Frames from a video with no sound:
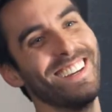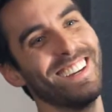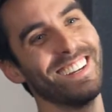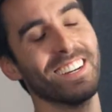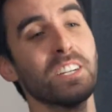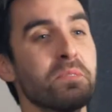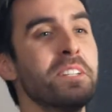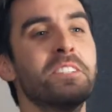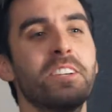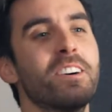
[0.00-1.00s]
Yeah. Because
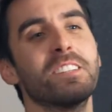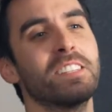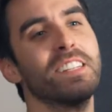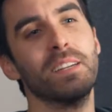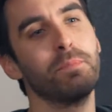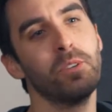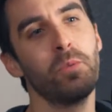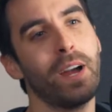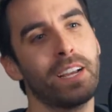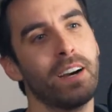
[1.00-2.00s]
once you go to sleep, you
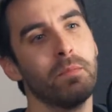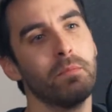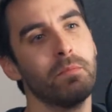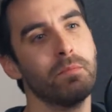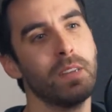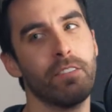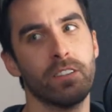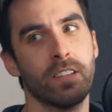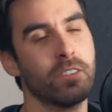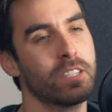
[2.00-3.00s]
wake up,
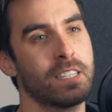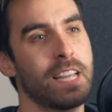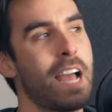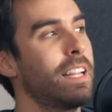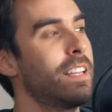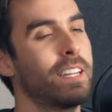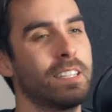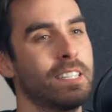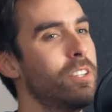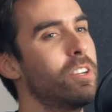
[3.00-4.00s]
everything looks exactly like it
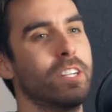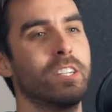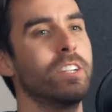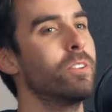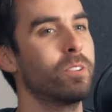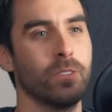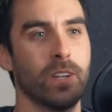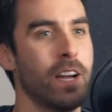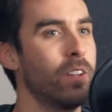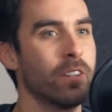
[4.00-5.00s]
did. You got no clue
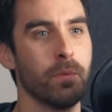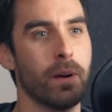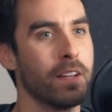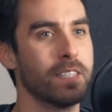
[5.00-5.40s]
how long you passed